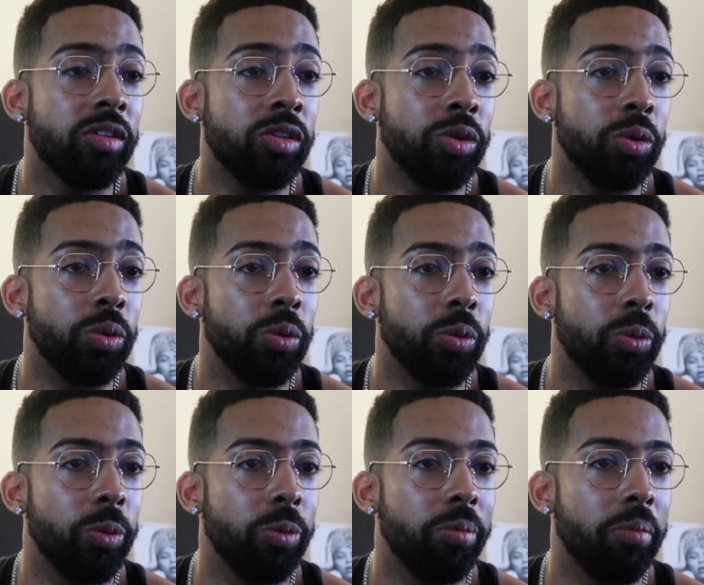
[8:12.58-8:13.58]

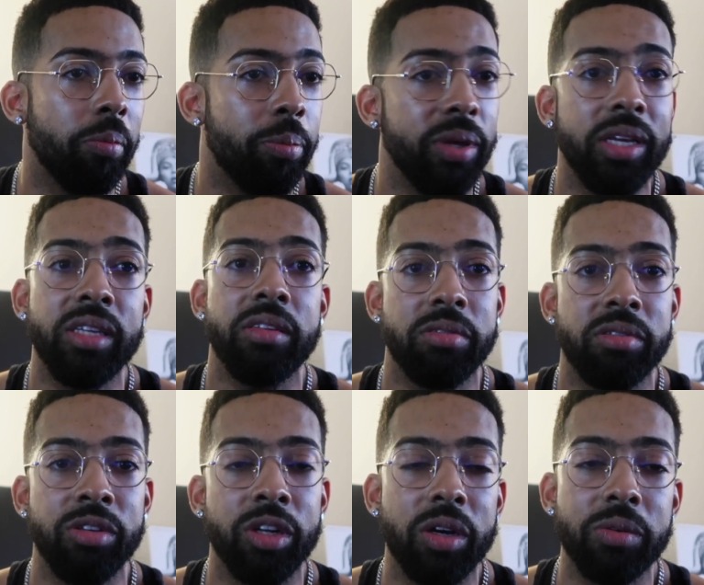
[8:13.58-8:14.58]
to be,
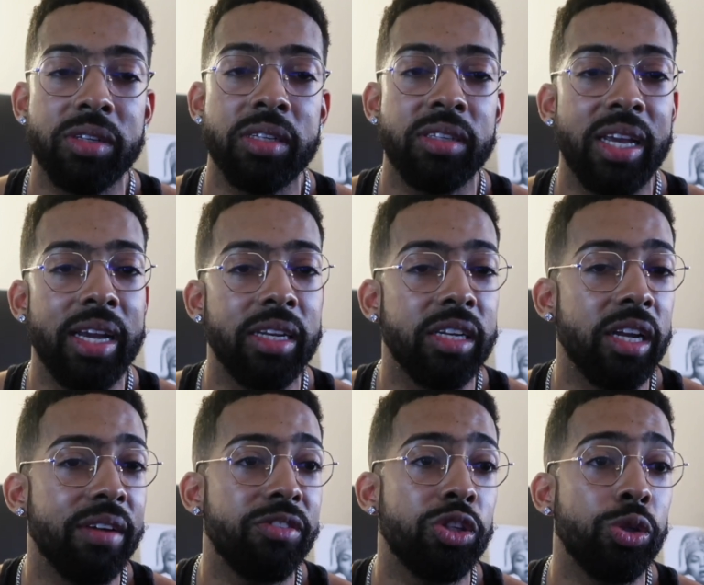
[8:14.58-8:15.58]
sustained
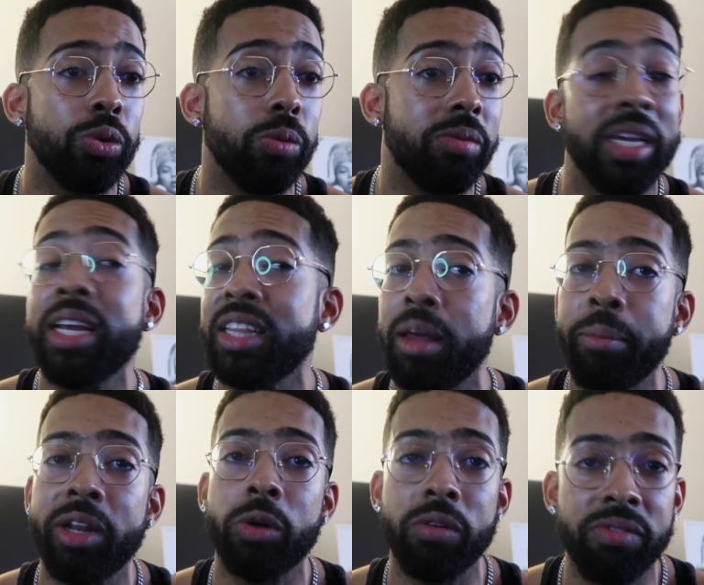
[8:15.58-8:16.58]
enough to take that
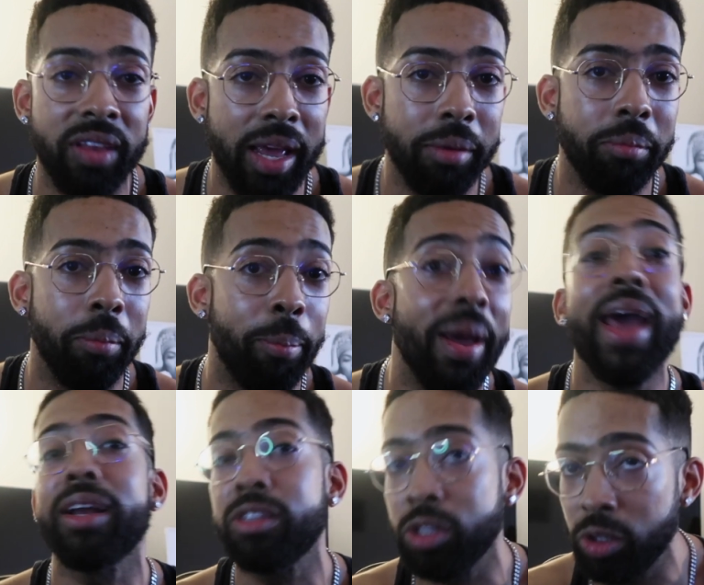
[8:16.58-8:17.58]
medical flight
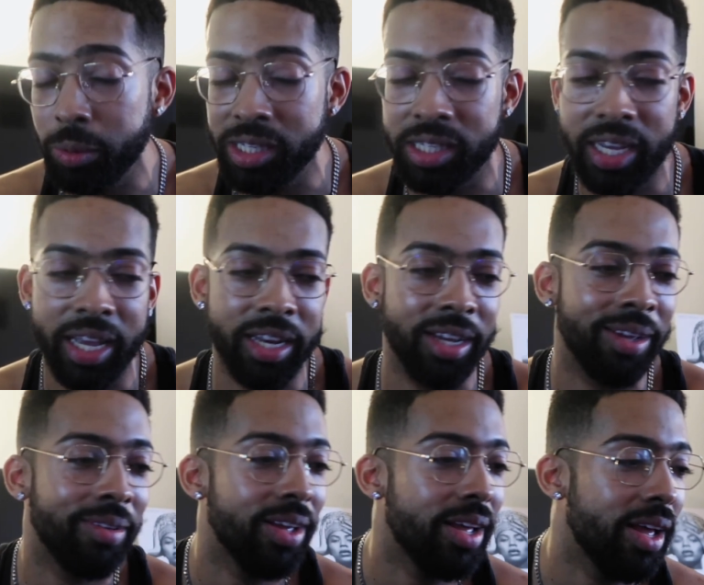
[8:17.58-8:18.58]
back to Louisiana.
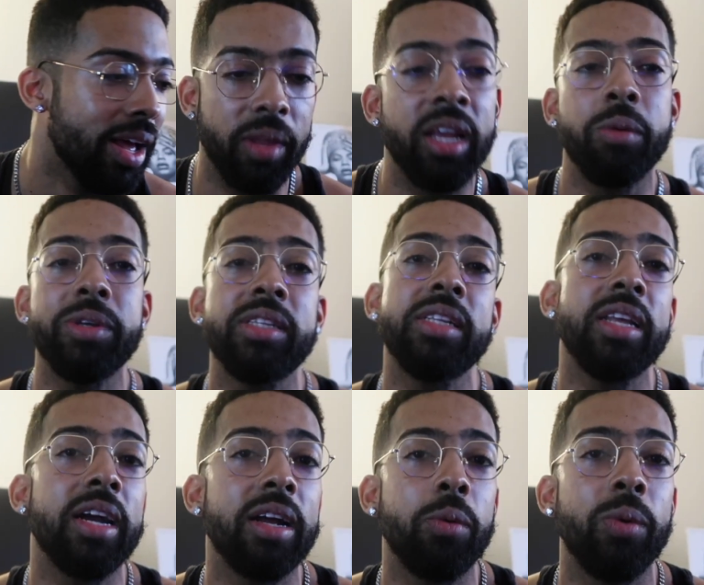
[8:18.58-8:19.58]
And it was in
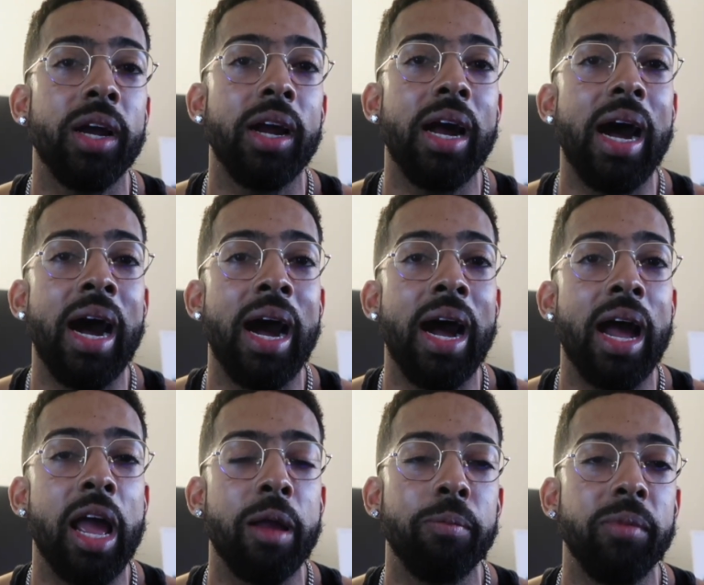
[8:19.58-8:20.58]
there where
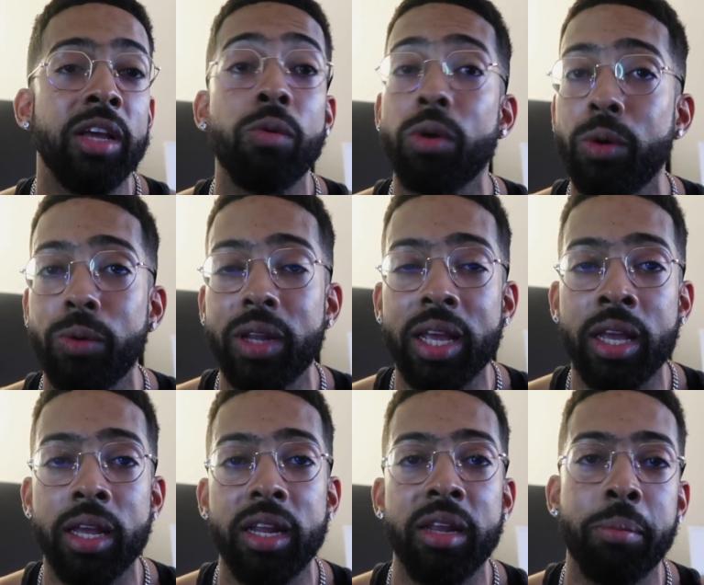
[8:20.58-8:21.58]
I enrolled
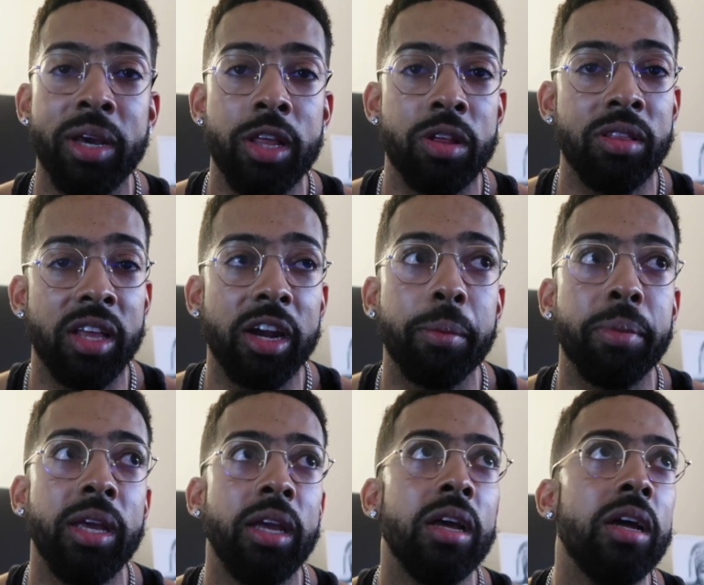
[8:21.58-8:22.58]
in inpatient
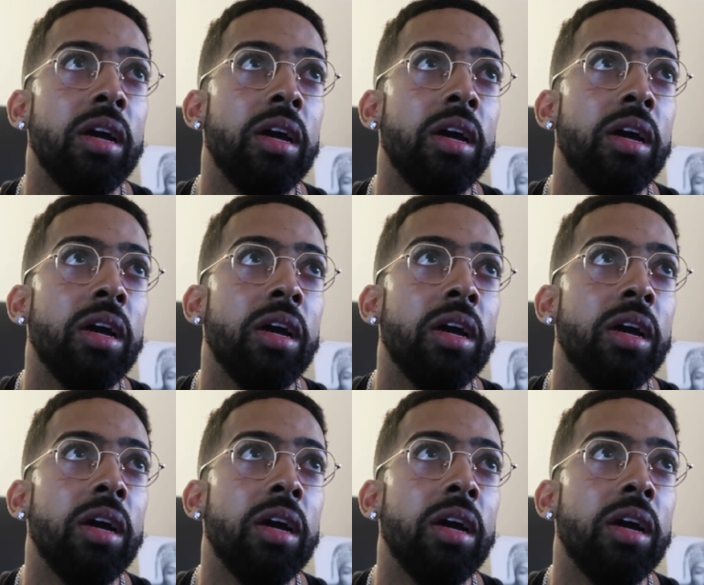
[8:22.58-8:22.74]
therapy